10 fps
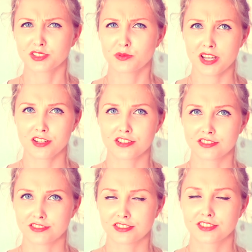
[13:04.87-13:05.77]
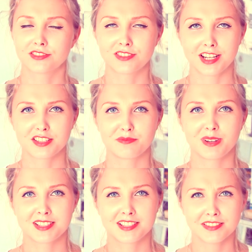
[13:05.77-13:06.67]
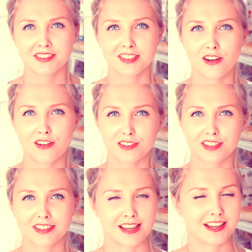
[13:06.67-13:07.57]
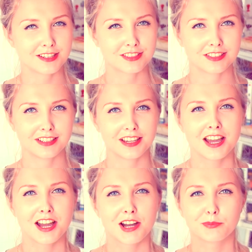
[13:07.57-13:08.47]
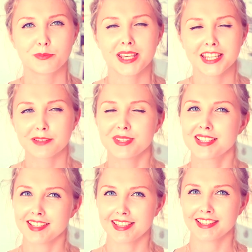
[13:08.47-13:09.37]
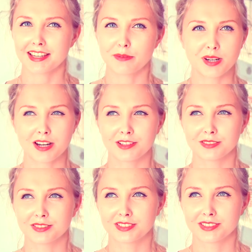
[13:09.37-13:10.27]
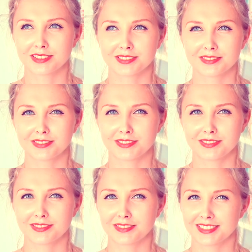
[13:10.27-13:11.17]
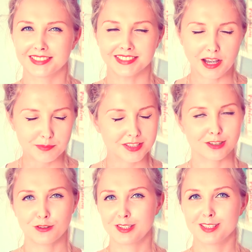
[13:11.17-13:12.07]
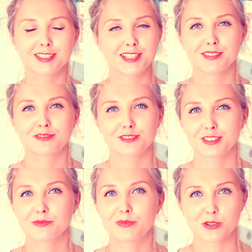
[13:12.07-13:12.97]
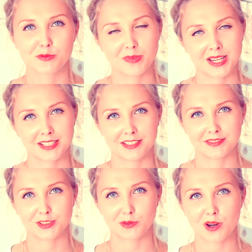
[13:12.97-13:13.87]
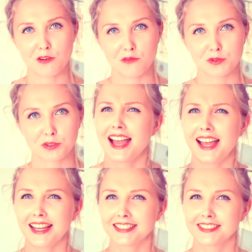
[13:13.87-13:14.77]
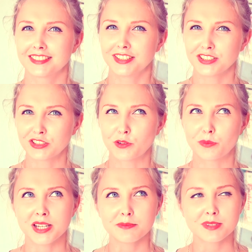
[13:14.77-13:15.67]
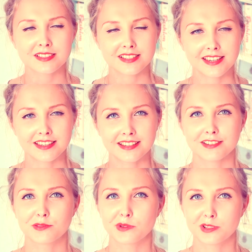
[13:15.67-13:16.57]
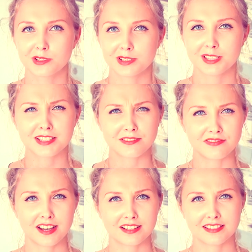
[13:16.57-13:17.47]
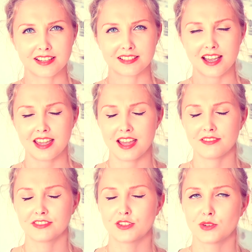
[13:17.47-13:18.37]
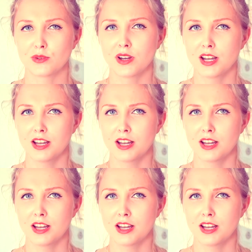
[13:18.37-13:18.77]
questions raised by Stephen Hawking actually make me think about absolutely different perspective to our world. And you know, my mistake was in the fact that I have no